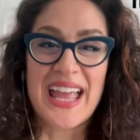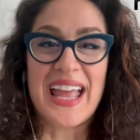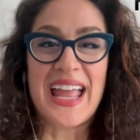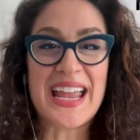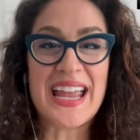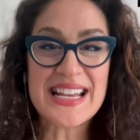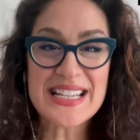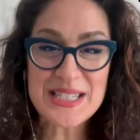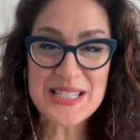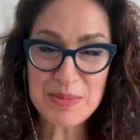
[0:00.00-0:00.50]

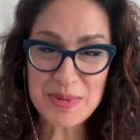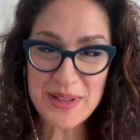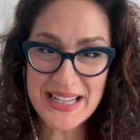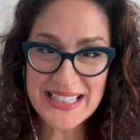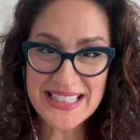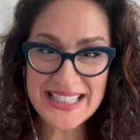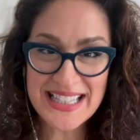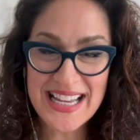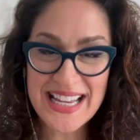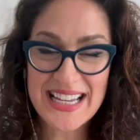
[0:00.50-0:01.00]

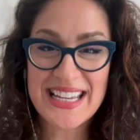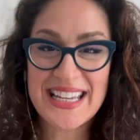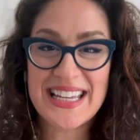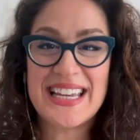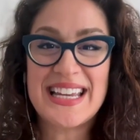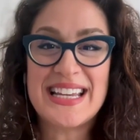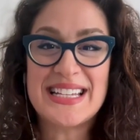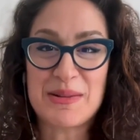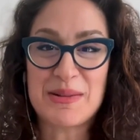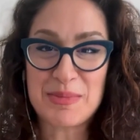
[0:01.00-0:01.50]

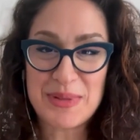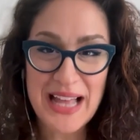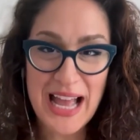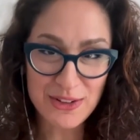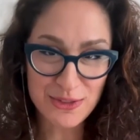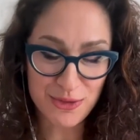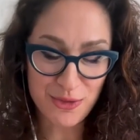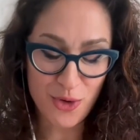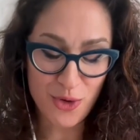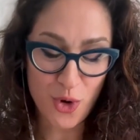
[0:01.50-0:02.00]
AEC+TECH is a
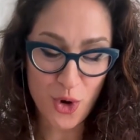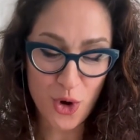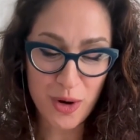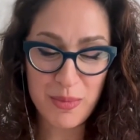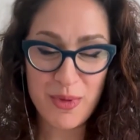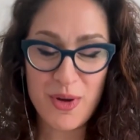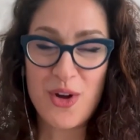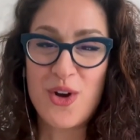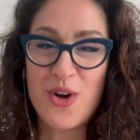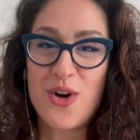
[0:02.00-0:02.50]

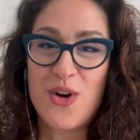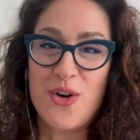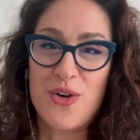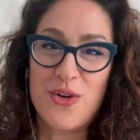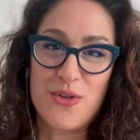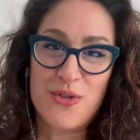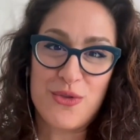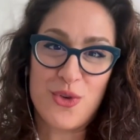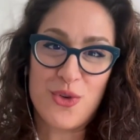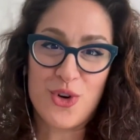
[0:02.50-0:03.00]
platform
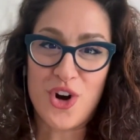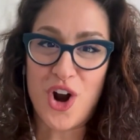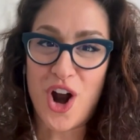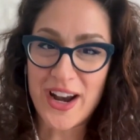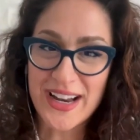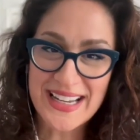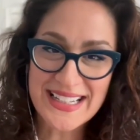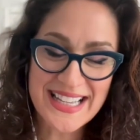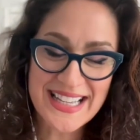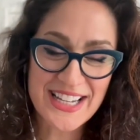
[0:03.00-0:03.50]
for
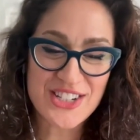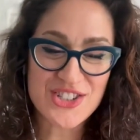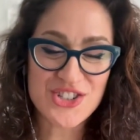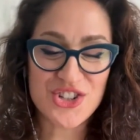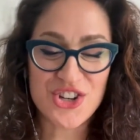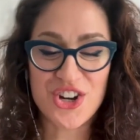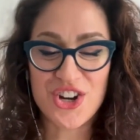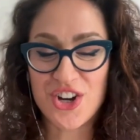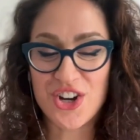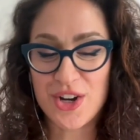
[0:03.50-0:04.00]

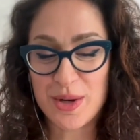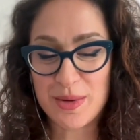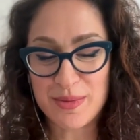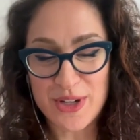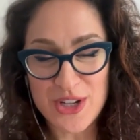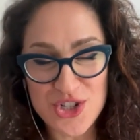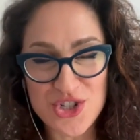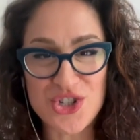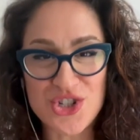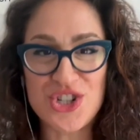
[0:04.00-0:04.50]

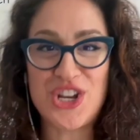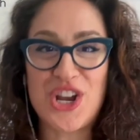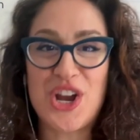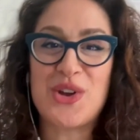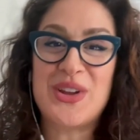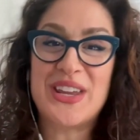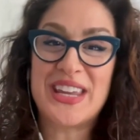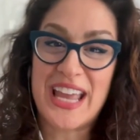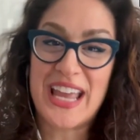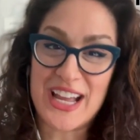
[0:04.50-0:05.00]
architecture,
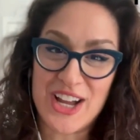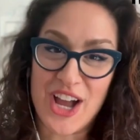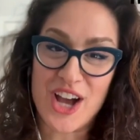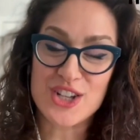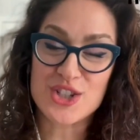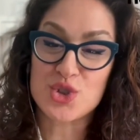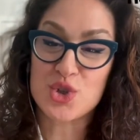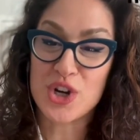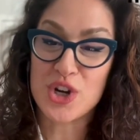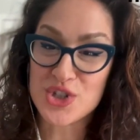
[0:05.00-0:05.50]
engineering, and
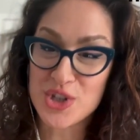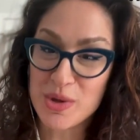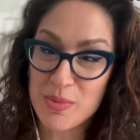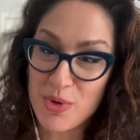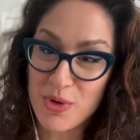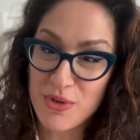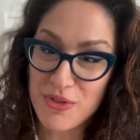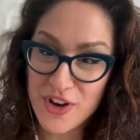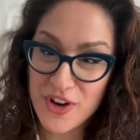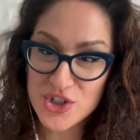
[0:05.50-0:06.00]
construction
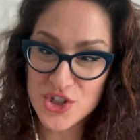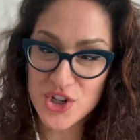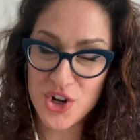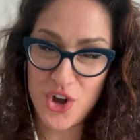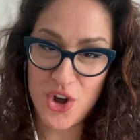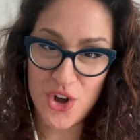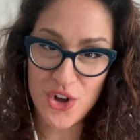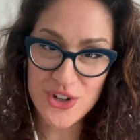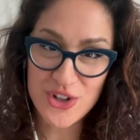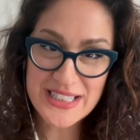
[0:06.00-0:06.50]

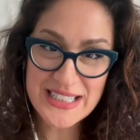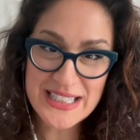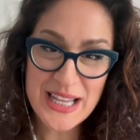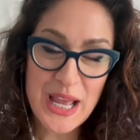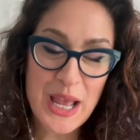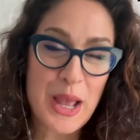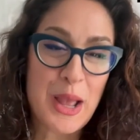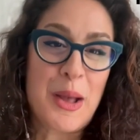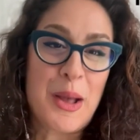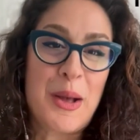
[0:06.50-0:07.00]
professionals.
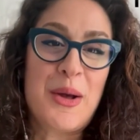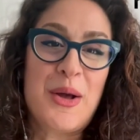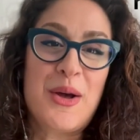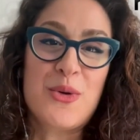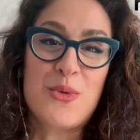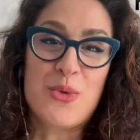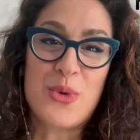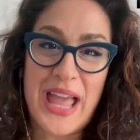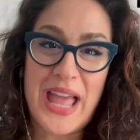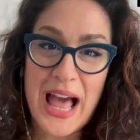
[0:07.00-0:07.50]

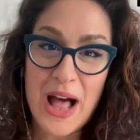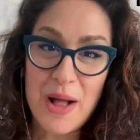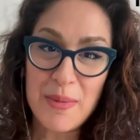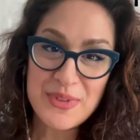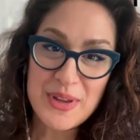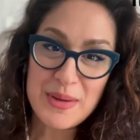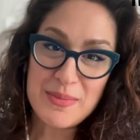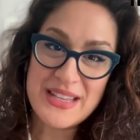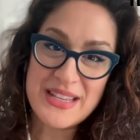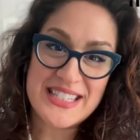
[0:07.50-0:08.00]
We
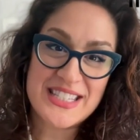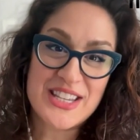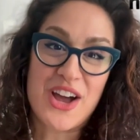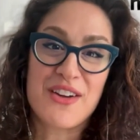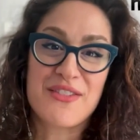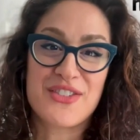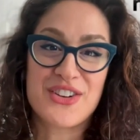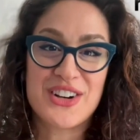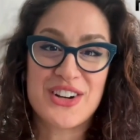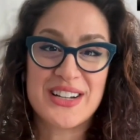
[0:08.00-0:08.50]
help them
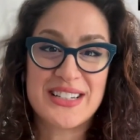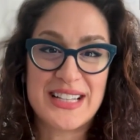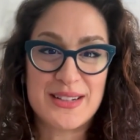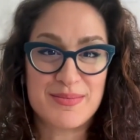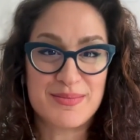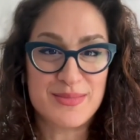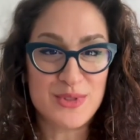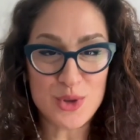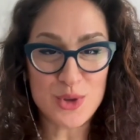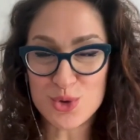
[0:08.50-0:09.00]
discover the
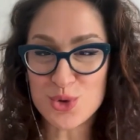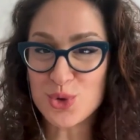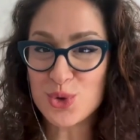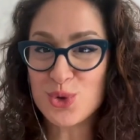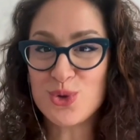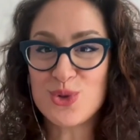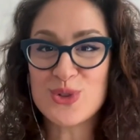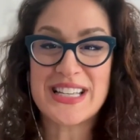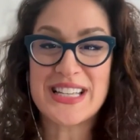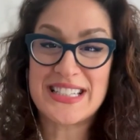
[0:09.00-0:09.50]
new
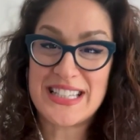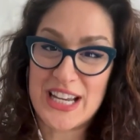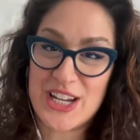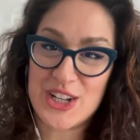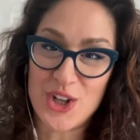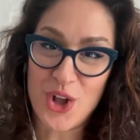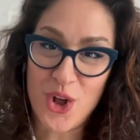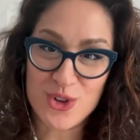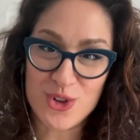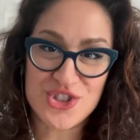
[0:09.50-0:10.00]
tools and
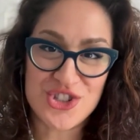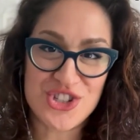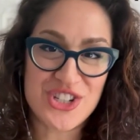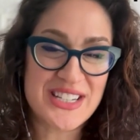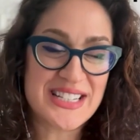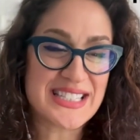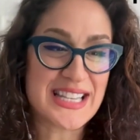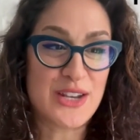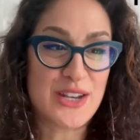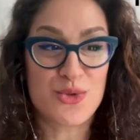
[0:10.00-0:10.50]

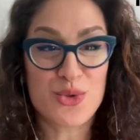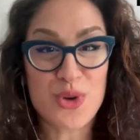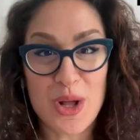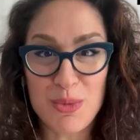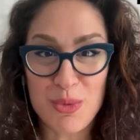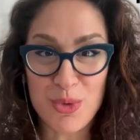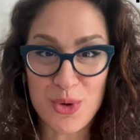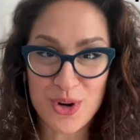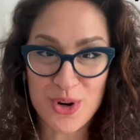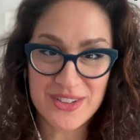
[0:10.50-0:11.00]
technologies and
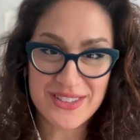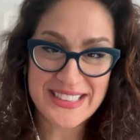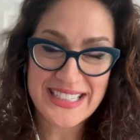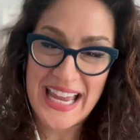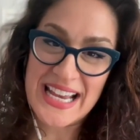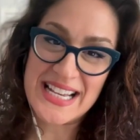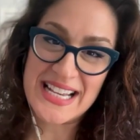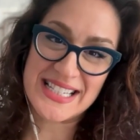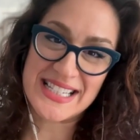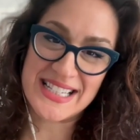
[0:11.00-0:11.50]
real-world
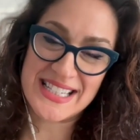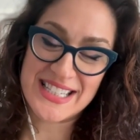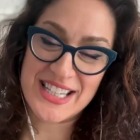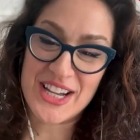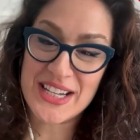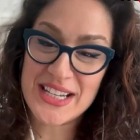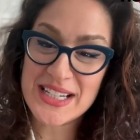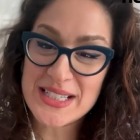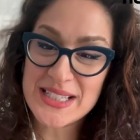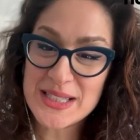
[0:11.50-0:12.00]
case
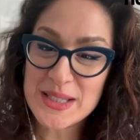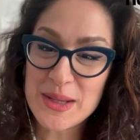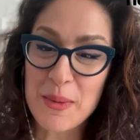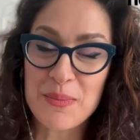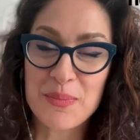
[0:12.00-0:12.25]
studies.